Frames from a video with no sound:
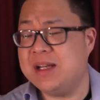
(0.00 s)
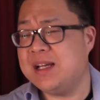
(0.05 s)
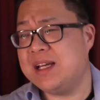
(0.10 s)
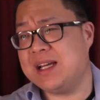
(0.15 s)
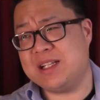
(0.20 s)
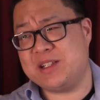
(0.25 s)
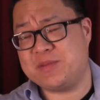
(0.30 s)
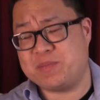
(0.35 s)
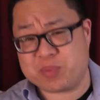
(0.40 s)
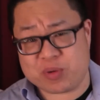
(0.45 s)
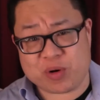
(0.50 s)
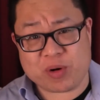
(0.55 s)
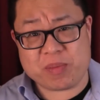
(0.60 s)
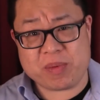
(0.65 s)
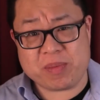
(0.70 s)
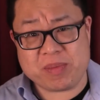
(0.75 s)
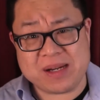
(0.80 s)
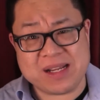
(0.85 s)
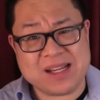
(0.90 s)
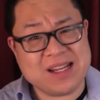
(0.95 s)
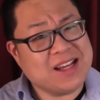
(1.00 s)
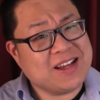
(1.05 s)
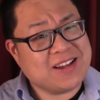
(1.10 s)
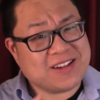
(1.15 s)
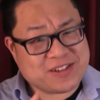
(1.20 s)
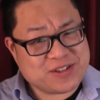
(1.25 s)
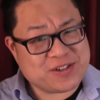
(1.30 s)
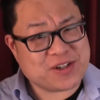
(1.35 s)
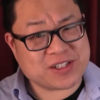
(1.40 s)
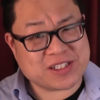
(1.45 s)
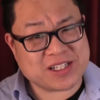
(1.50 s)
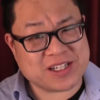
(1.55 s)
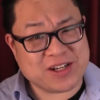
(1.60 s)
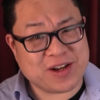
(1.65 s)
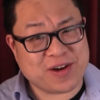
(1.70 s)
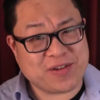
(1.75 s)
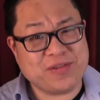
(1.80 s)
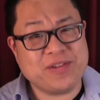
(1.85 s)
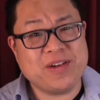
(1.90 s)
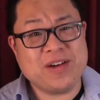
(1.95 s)
is probably not
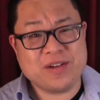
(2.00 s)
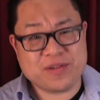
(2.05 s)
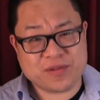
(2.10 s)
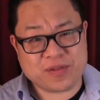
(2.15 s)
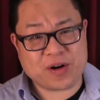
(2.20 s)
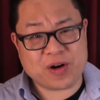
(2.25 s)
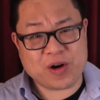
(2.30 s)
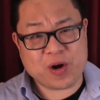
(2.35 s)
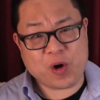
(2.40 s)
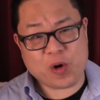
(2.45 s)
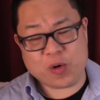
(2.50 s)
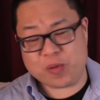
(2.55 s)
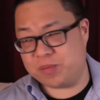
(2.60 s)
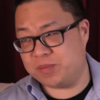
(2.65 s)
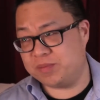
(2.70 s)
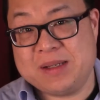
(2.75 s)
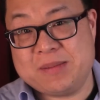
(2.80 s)
enough for a home.